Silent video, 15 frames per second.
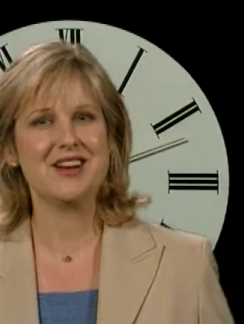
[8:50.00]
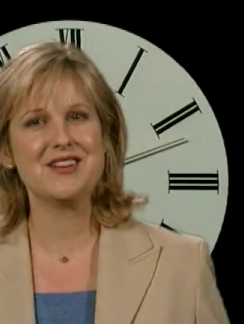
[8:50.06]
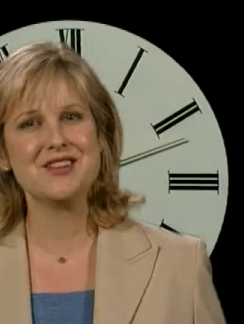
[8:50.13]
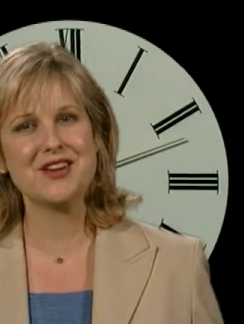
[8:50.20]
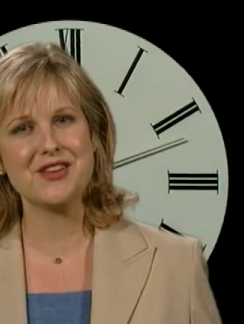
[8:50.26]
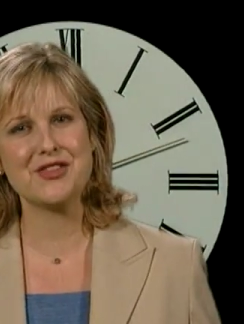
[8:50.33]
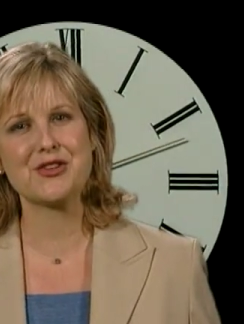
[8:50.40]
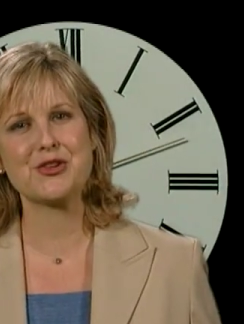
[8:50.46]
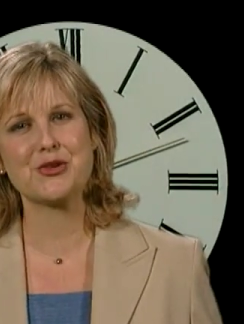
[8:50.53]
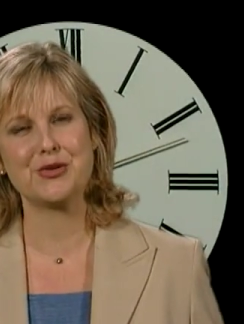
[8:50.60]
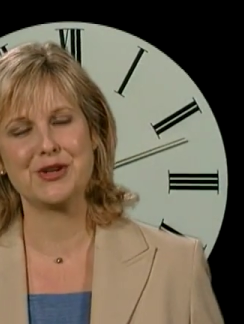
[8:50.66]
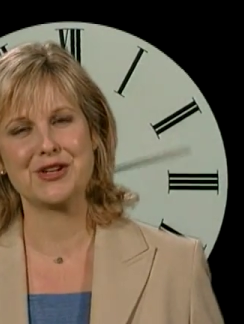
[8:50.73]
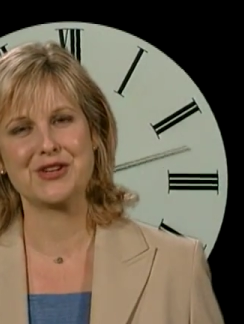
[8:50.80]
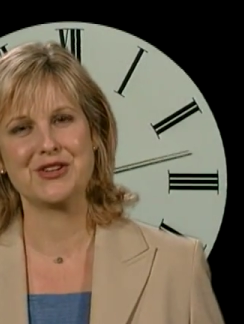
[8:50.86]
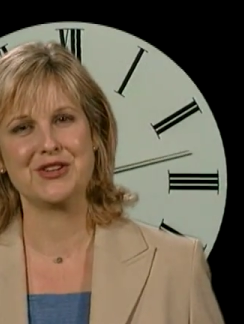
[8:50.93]
Another
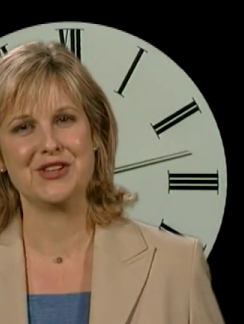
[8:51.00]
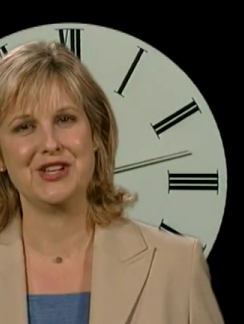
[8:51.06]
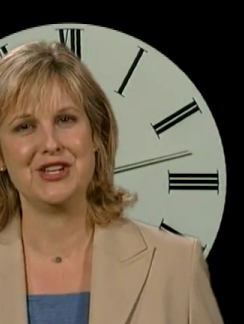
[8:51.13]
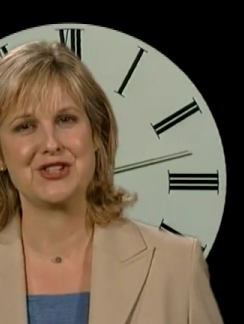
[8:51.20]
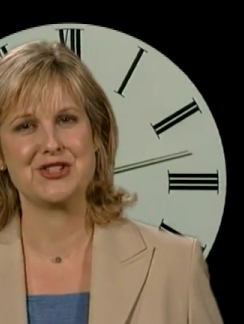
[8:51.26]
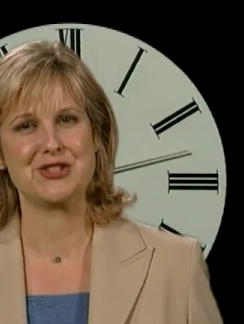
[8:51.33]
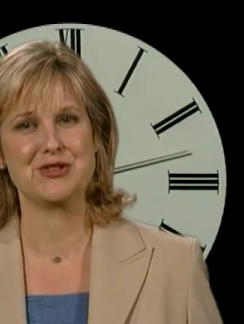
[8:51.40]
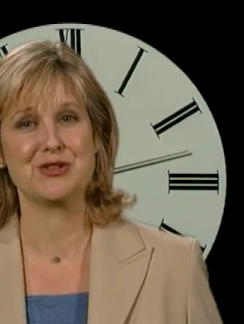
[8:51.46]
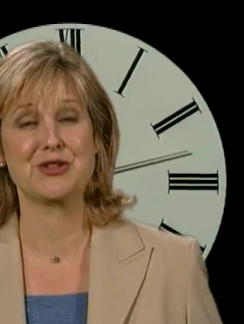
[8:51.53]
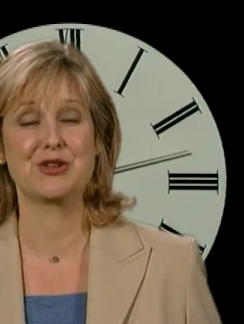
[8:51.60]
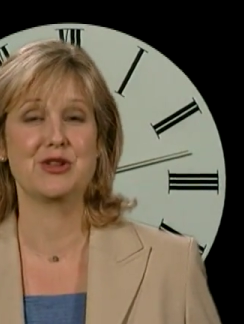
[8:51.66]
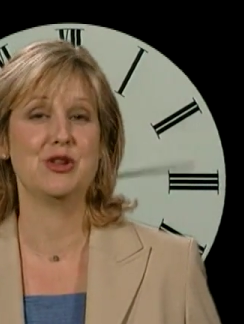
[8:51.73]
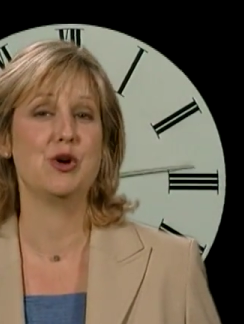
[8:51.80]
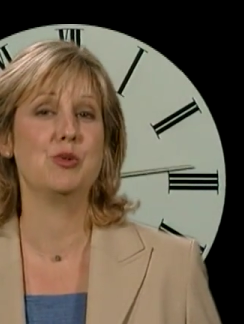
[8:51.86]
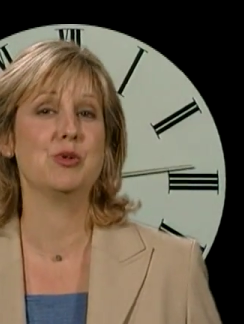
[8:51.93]
critical issue the
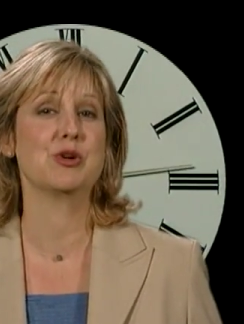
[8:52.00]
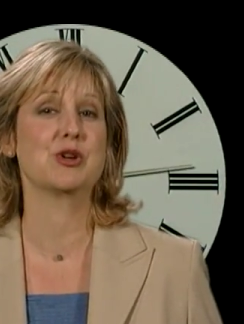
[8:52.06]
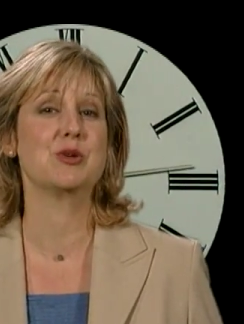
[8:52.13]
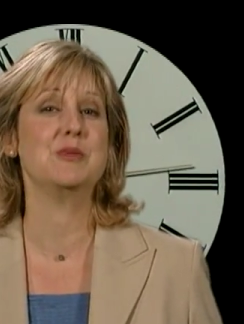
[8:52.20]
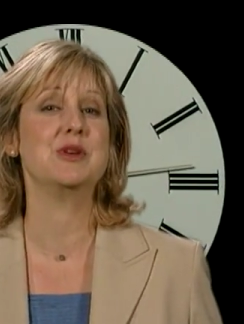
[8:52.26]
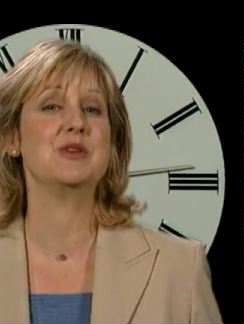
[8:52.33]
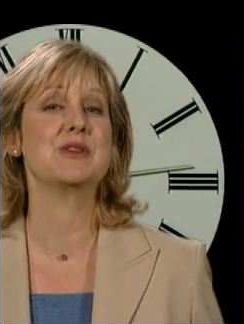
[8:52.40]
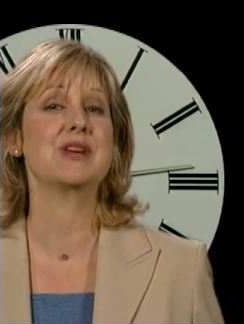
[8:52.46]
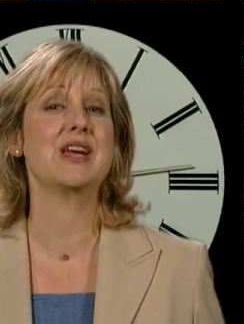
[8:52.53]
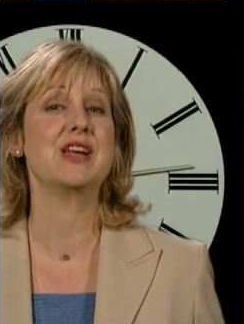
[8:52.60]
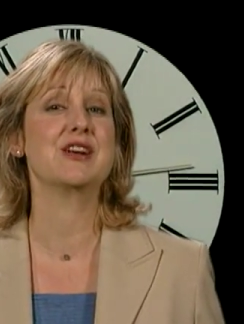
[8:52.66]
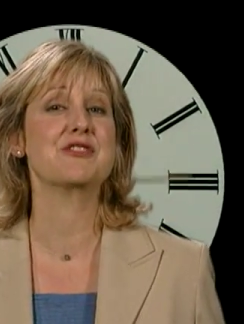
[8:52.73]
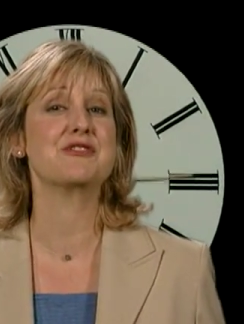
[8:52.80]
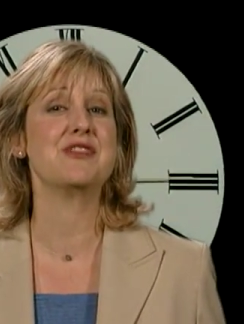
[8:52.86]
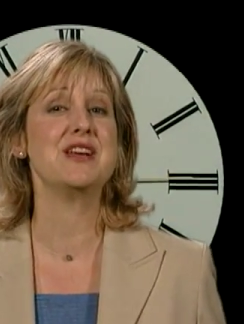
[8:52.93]
global
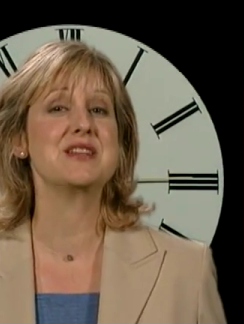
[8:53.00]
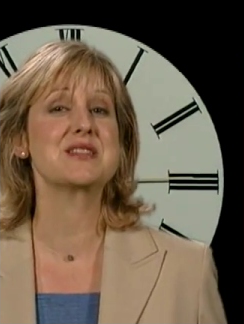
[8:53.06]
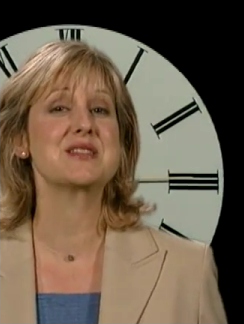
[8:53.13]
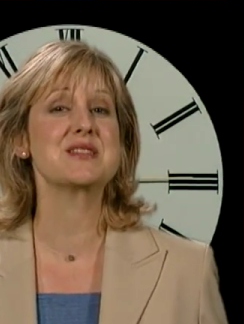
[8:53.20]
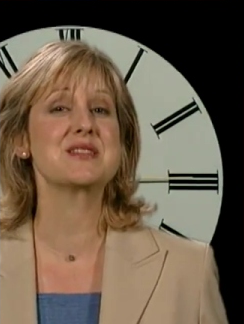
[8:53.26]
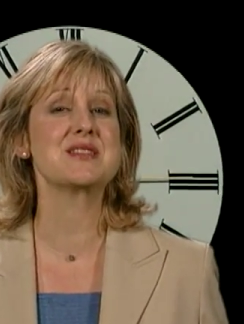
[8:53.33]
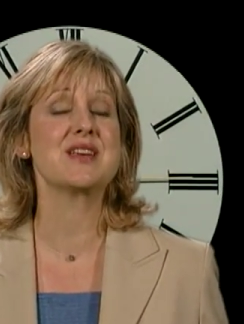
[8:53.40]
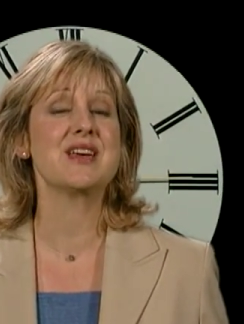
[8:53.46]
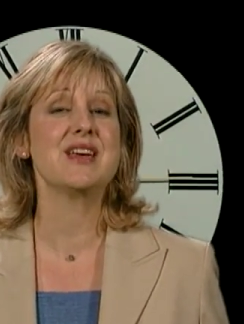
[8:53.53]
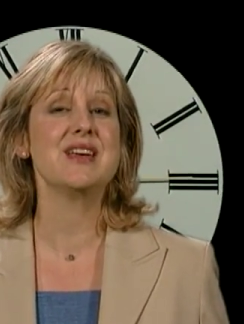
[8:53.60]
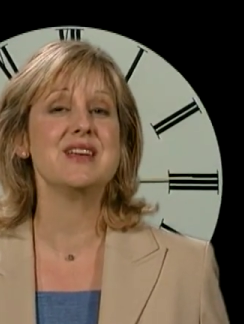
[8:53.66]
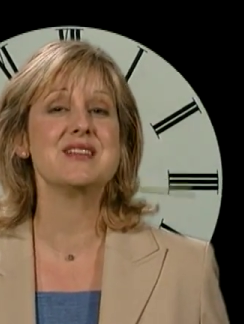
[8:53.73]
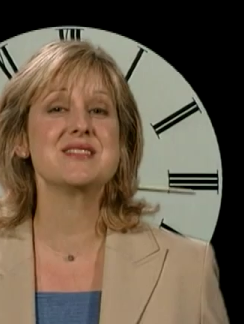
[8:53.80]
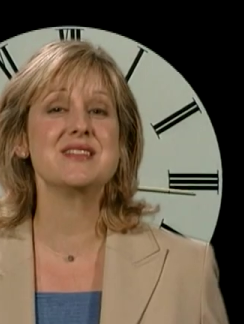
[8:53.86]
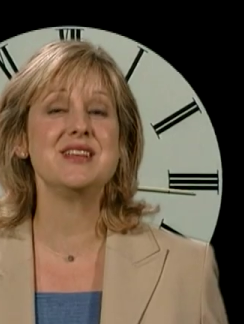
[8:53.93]
communicator faces
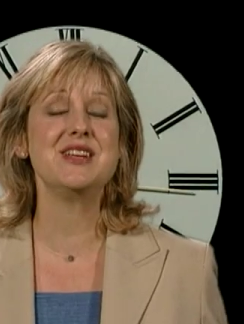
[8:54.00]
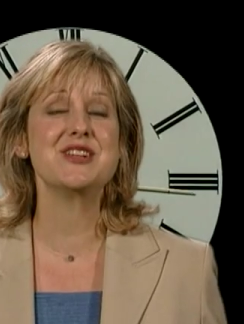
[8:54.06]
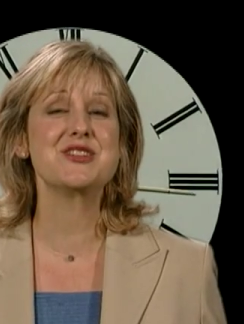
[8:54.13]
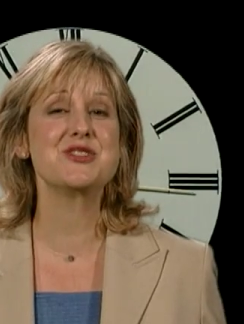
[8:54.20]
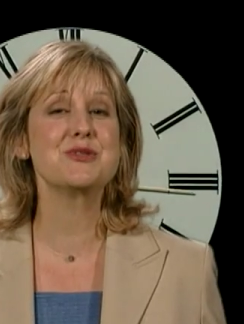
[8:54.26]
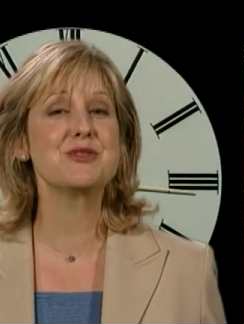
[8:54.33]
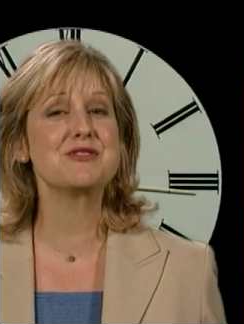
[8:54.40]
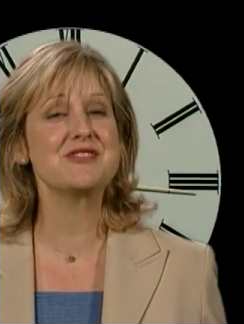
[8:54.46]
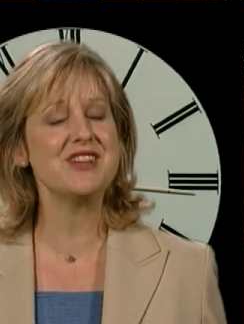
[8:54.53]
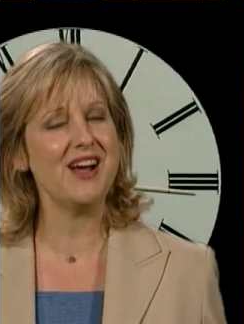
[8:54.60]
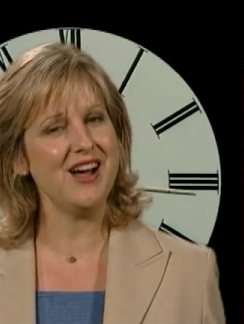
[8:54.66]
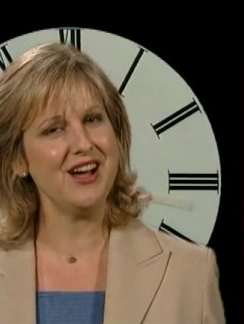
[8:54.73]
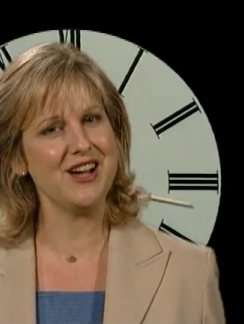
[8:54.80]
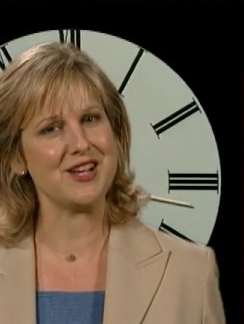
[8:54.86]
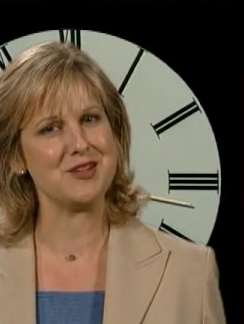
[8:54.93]
is the issue of
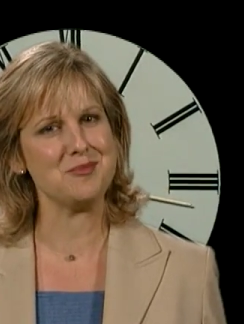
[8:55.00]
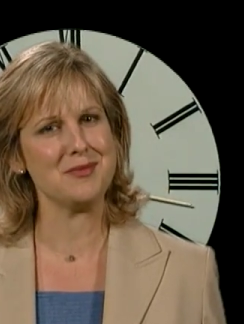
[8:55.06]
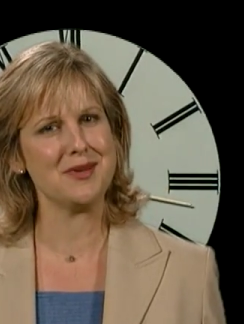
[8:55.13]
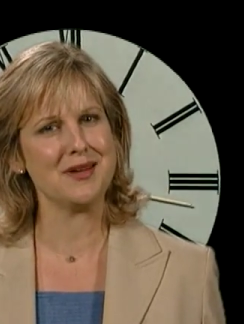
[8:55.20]
time.